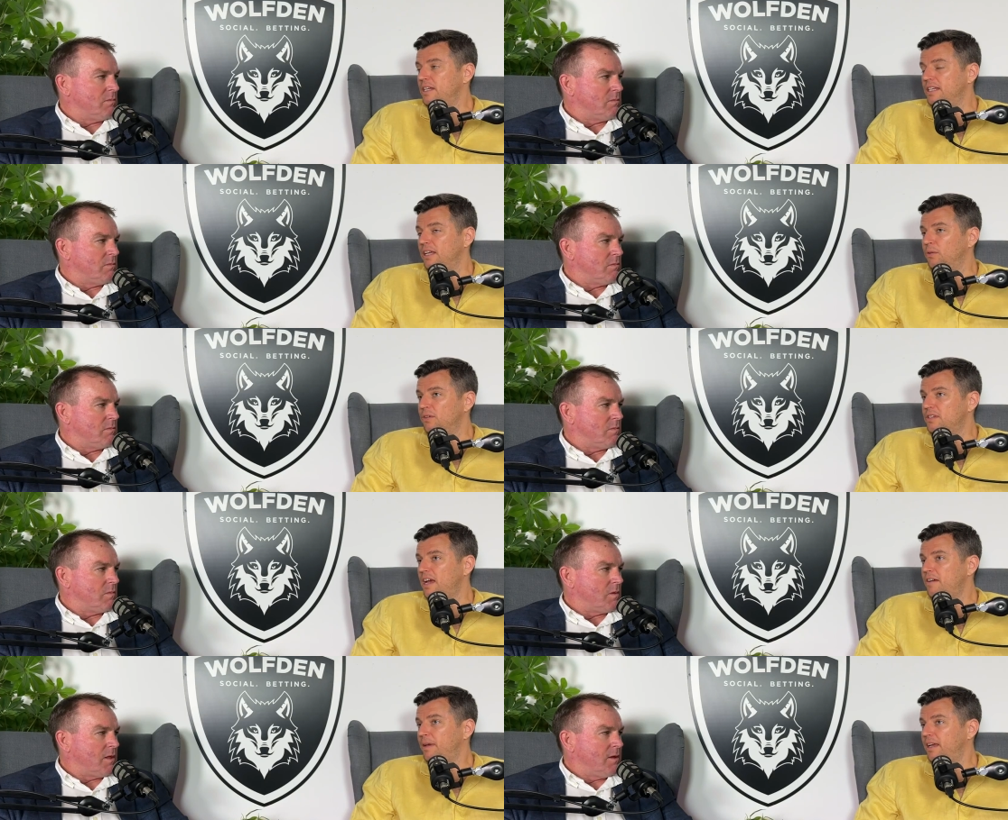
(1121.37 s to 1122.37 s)
Speaker 1: you had to get all the
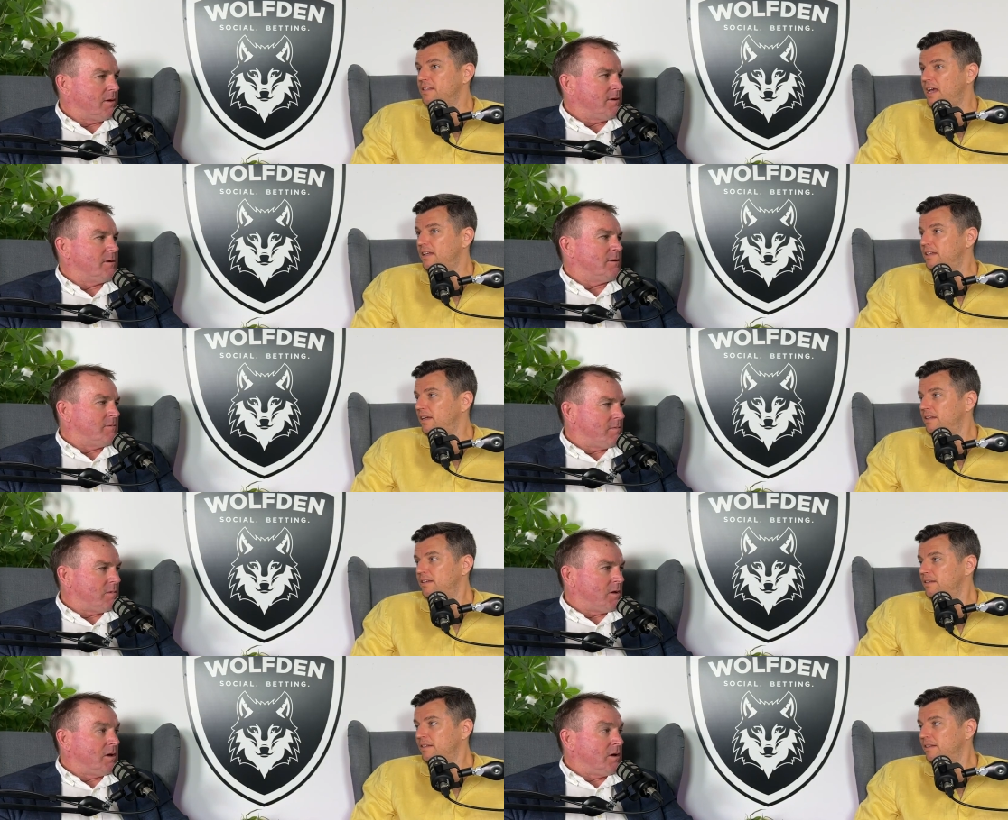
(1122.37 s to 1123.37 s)
staff back. It's hard to get.
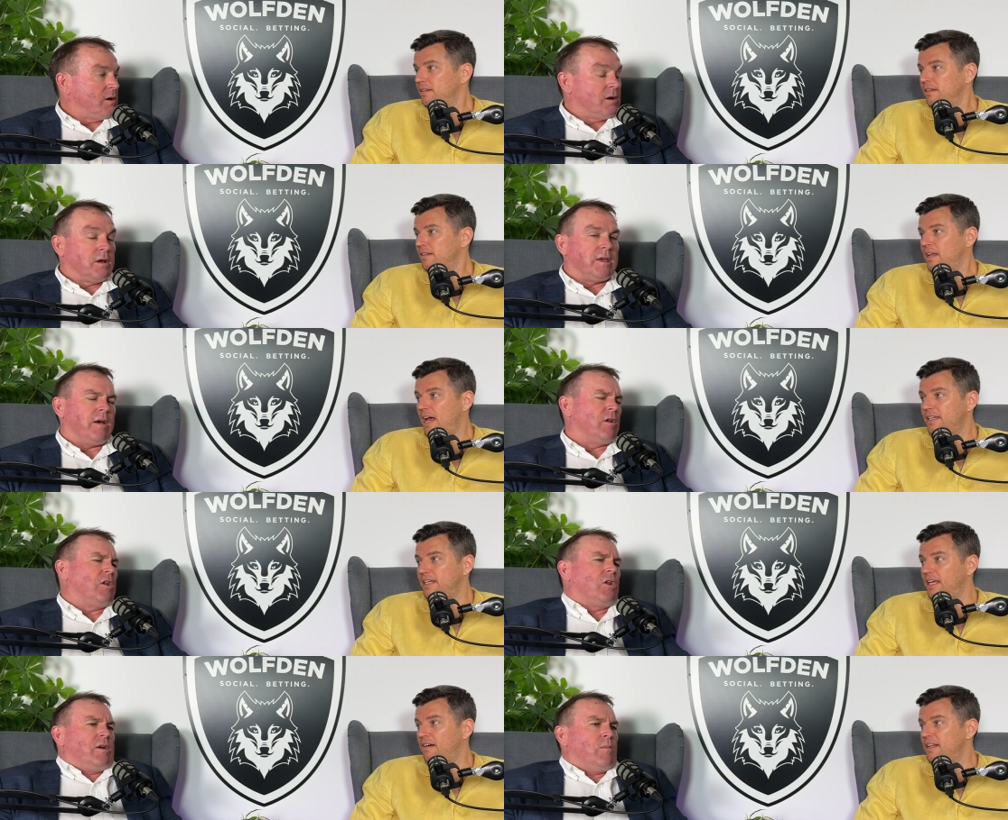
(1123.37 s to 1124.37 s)
Yeah,
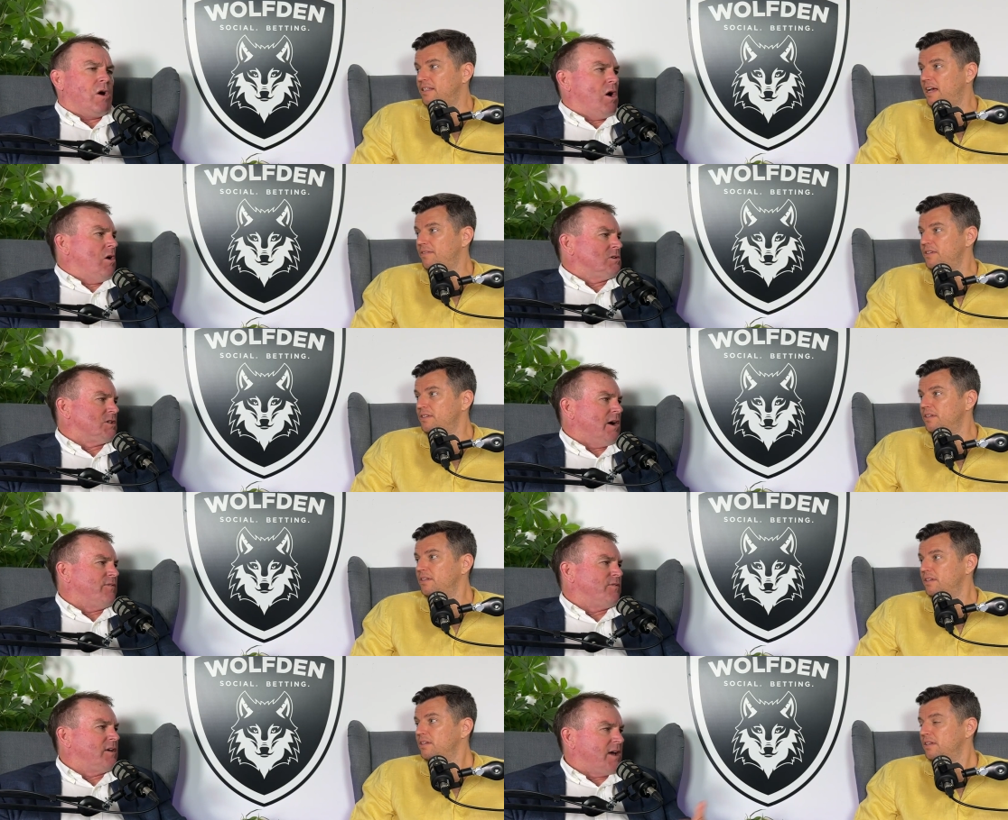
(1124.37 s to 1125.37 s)
well, a lot of my old
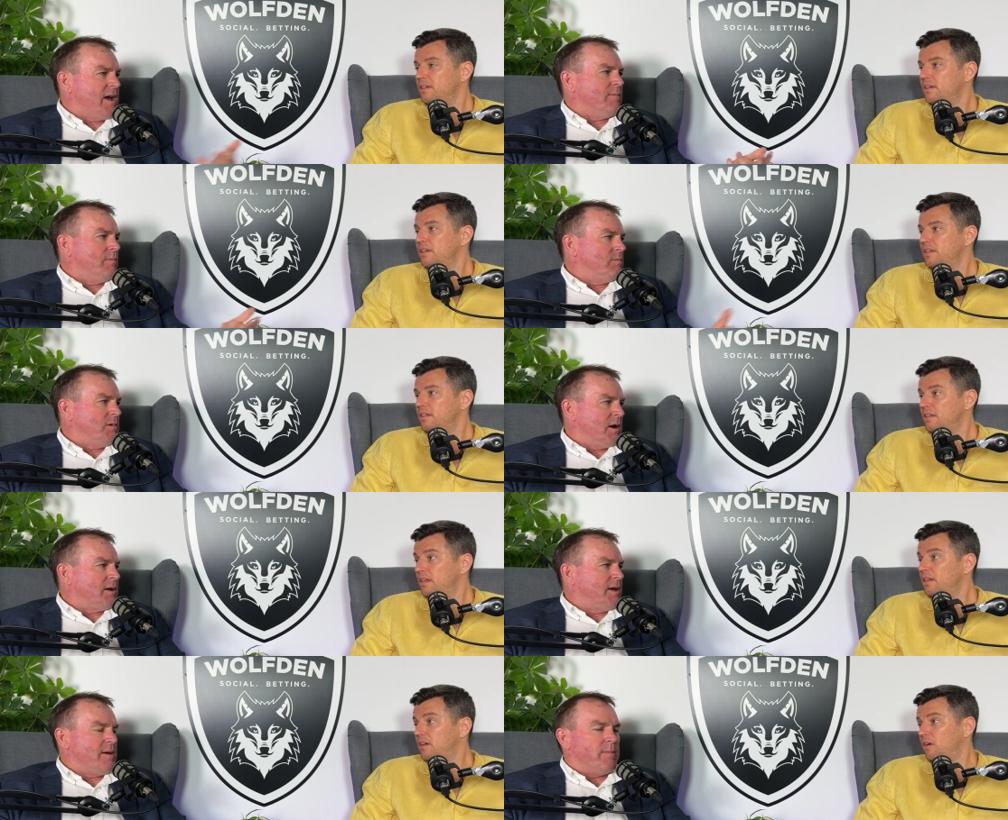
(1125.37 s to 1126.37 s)
staff
Speaker 2: it? came, you know,
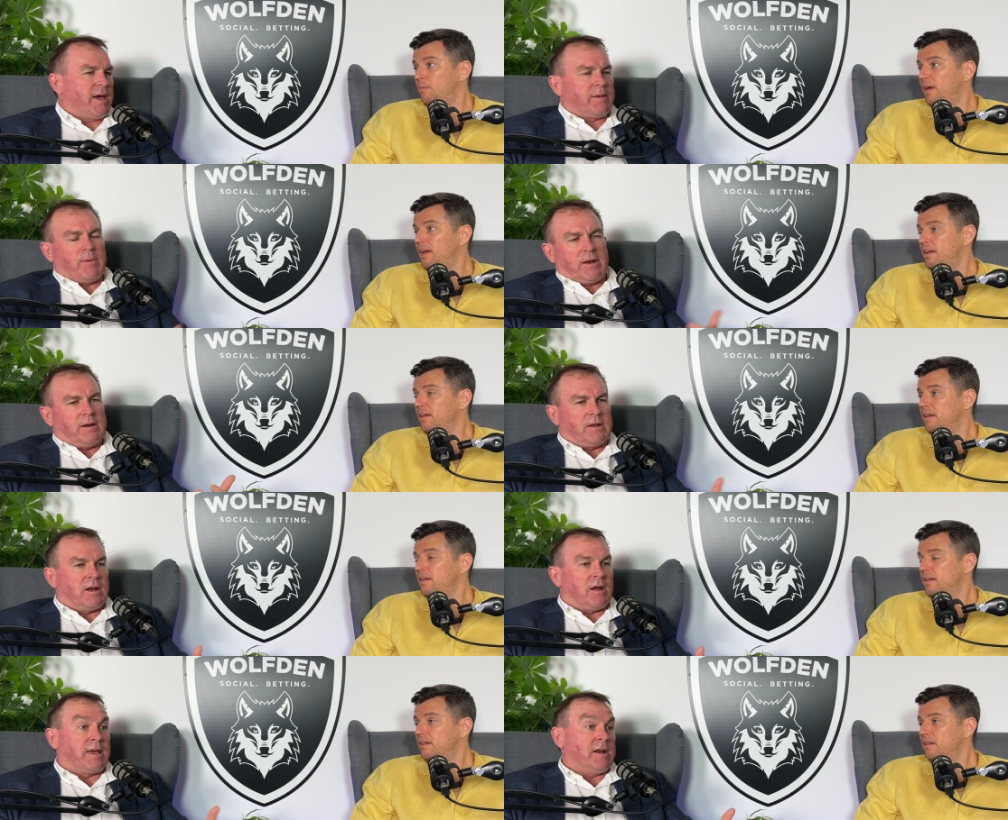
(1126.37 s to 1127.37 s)
came back, back, but you
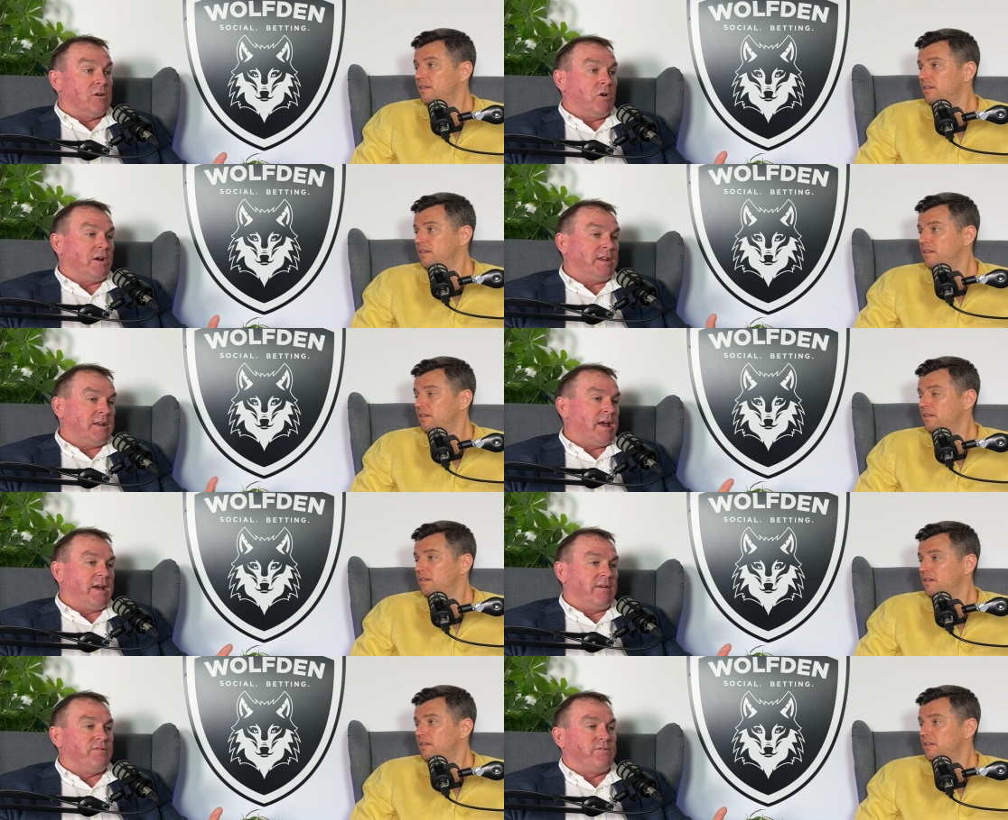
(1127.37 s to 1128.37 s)
know, again, I, I didn't
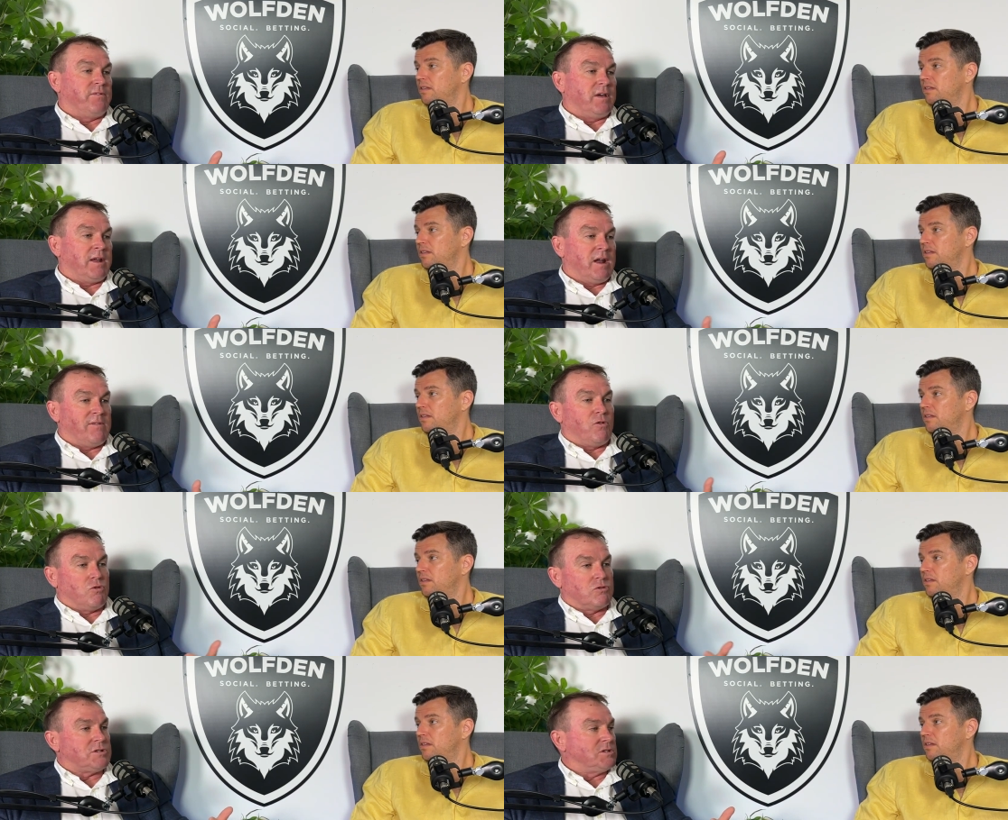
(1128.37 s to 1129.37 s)
have enough
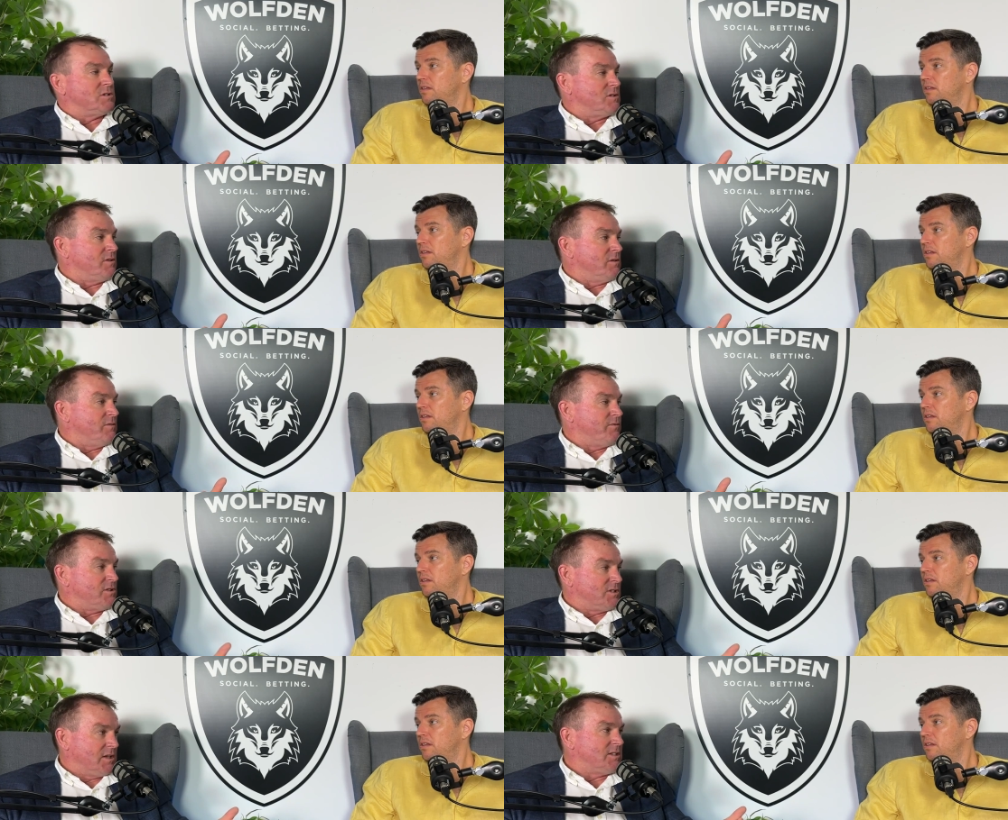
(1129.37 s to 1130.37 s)
horses to
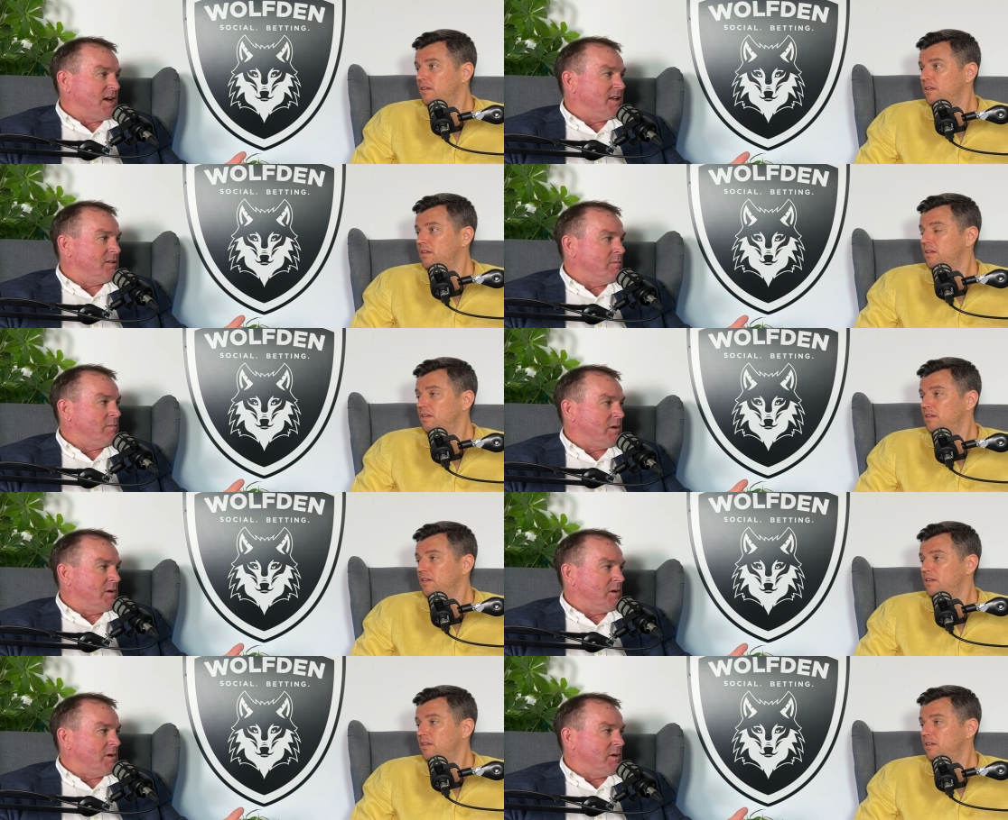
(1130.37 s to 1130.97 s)
facilitate them